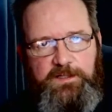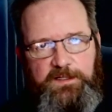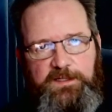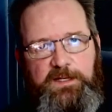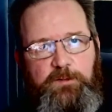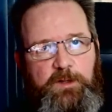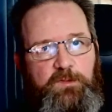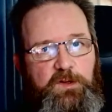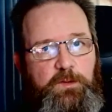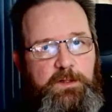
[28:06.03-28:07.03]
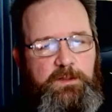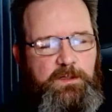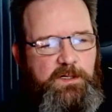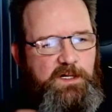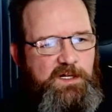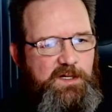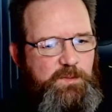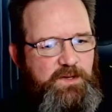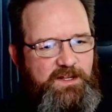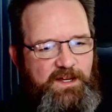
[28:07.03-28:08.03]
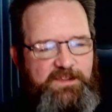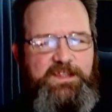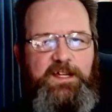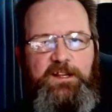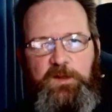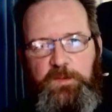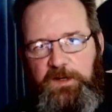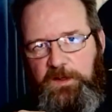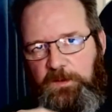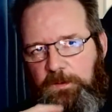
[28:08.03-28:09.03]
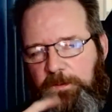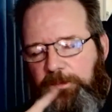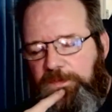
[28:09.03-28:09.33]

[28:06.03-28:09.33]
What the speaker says: so I can see what I'm doing. But I think that'll look pretty cool.